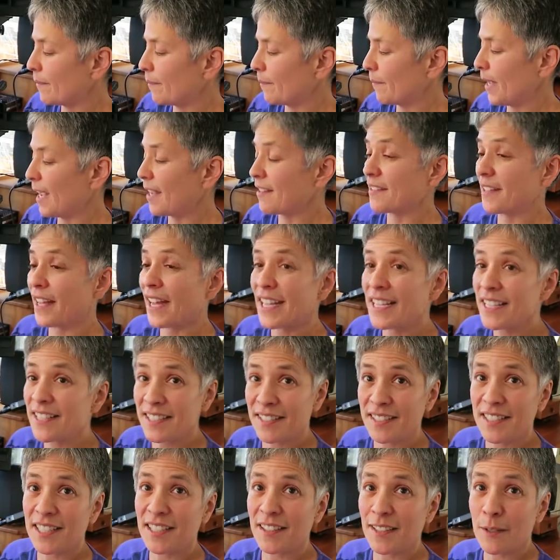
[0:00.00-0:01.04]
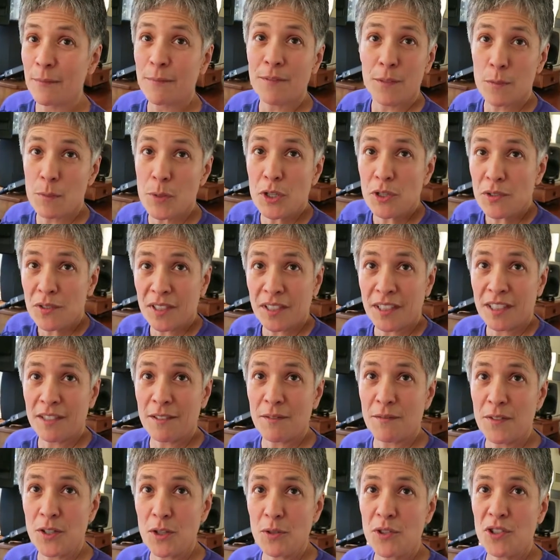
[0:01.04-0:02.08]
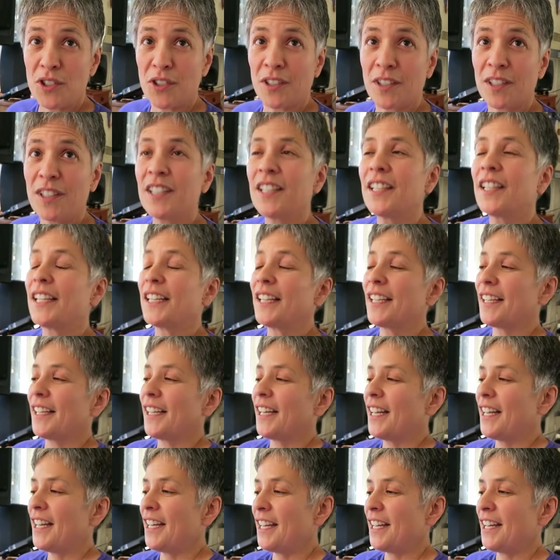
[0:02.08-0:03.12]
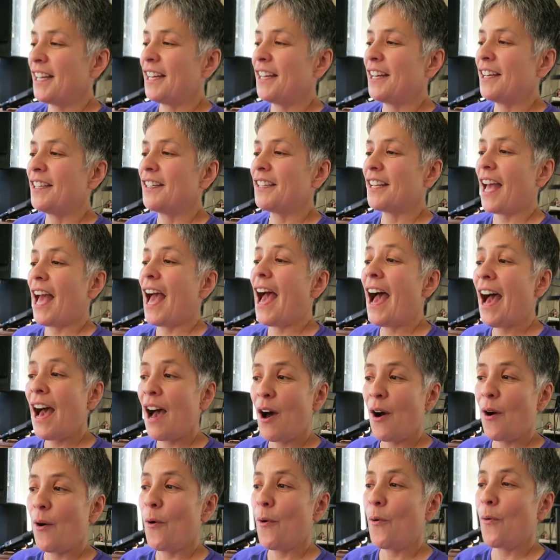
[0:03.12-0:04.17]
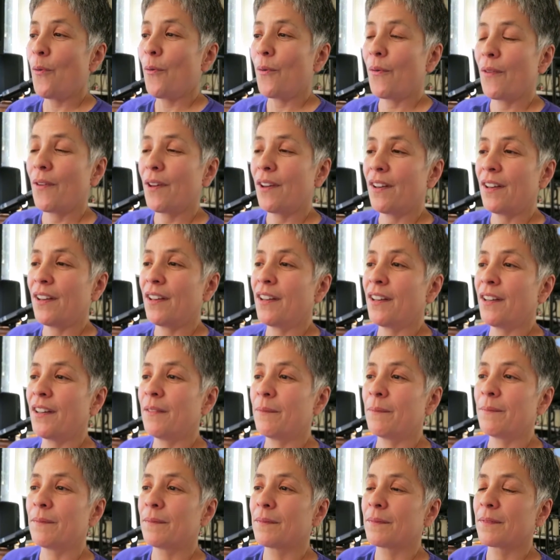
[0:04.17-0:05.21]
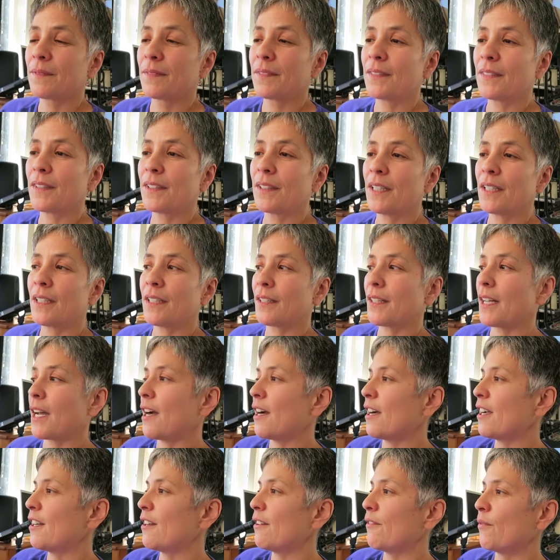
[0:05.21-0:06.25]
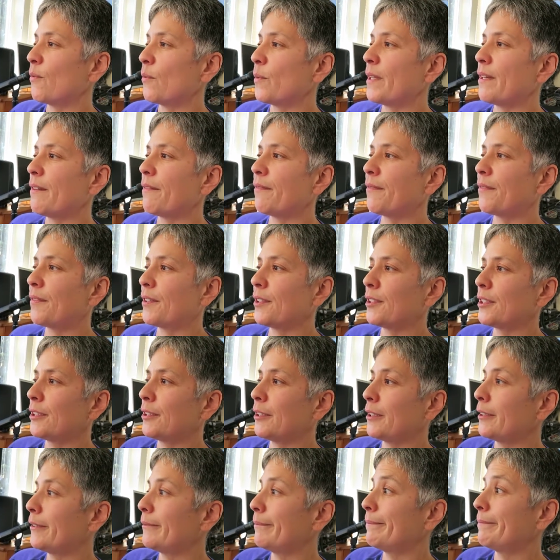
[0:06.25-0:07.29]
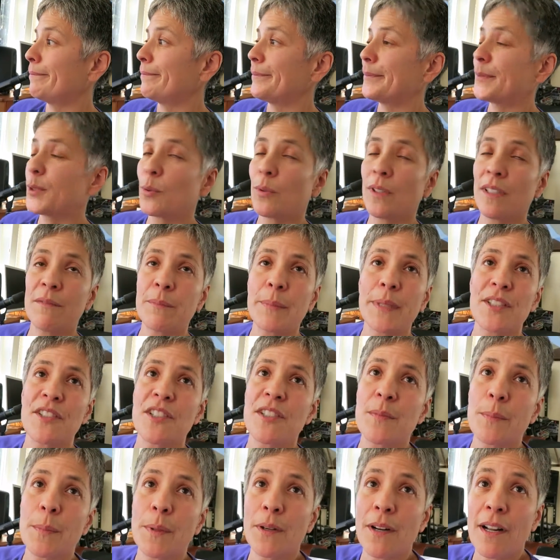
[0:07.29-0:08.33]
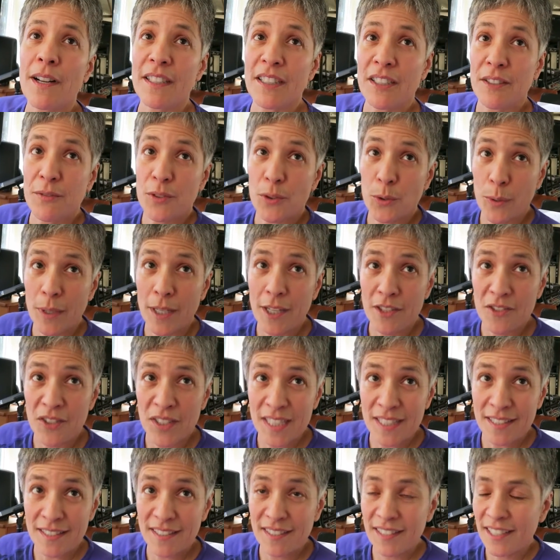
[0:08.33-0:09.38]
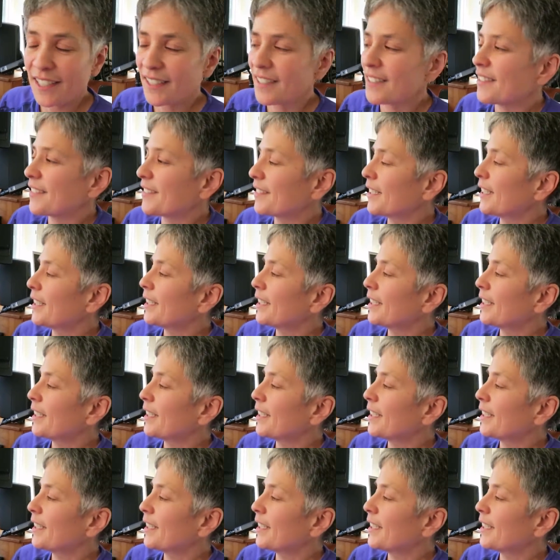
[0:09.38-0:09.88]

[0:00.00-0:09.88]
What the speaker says: as I see them for music in the future, and how I kind of went from 12 pitches per octave to 106.